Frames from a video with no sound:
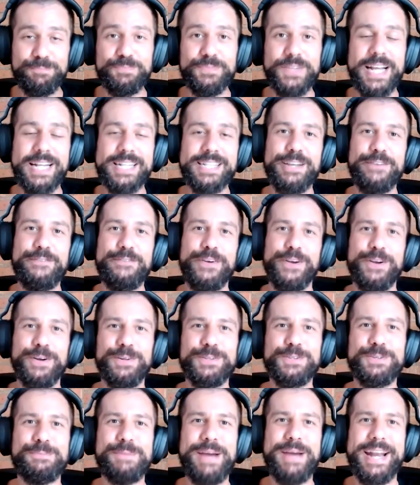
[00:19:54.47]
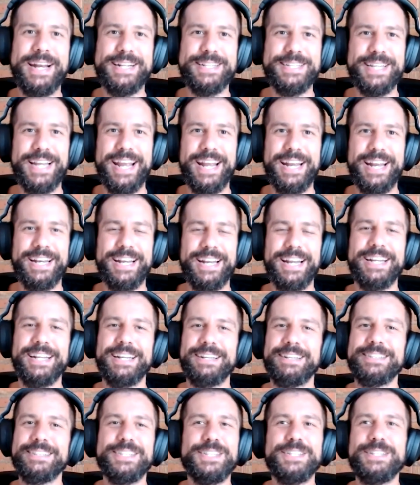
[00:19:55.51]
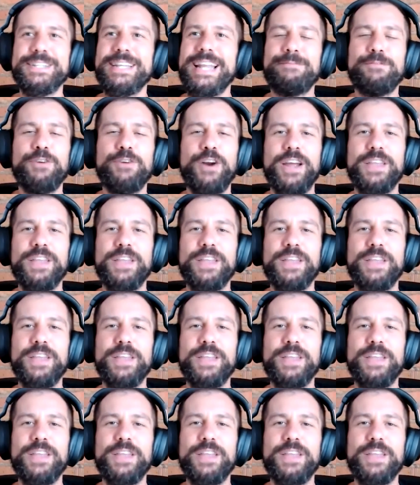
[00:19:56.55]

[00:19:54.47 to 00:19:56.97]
It's difficult to manage, and it's never